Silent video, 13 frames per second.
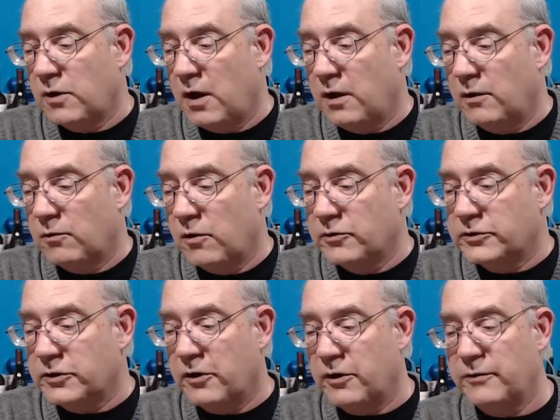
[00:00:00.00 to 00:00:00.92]

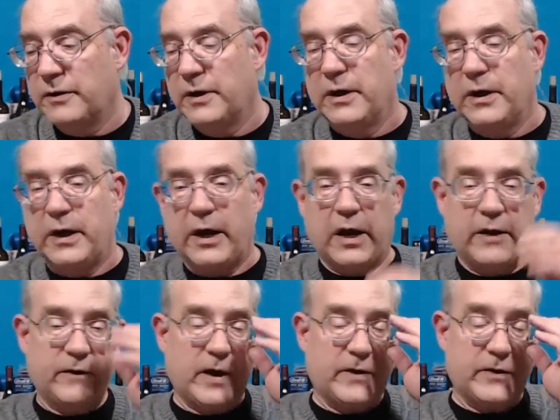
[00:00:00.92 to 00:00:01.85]
Rosso, and I've
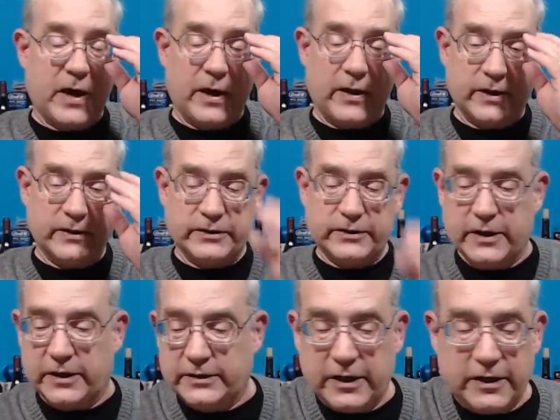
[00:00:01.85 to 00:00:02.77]
had that. That's
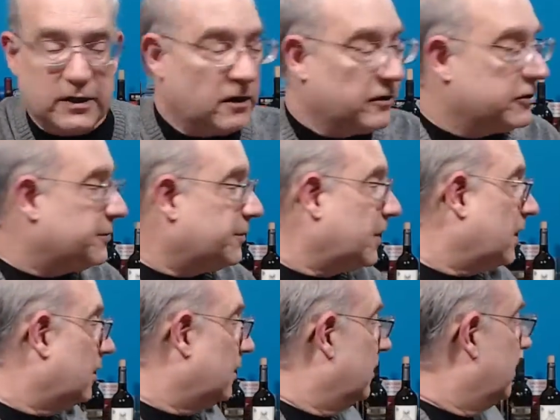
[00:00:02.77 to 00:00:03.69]
$10 a
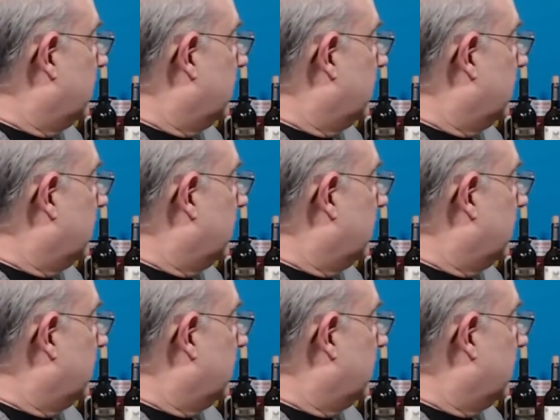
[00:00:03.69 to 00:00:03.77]
bottle.